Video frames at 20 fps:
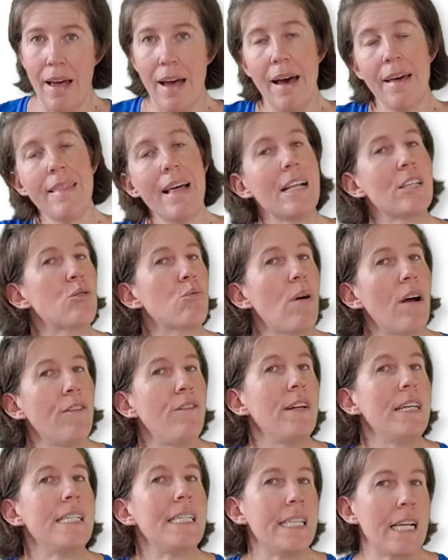And that's
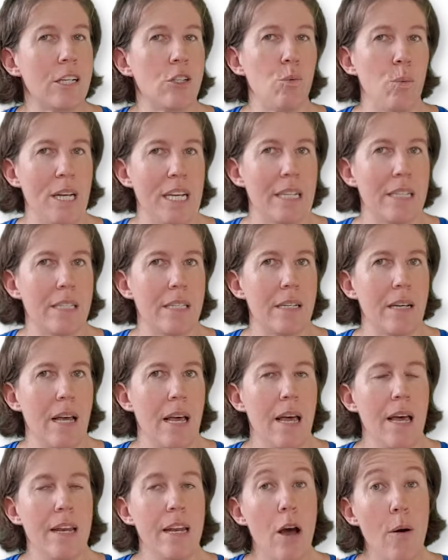roughly 6 weeks.
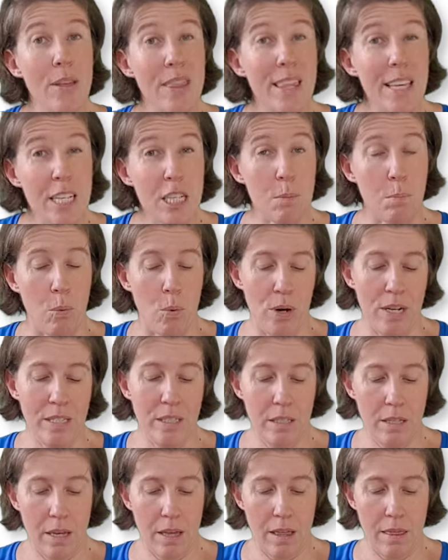Now at this
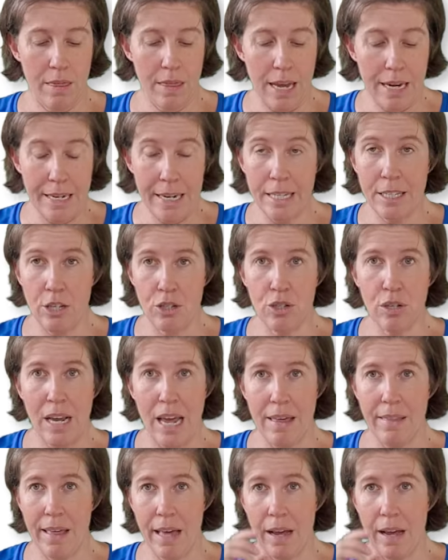point, they knit it together.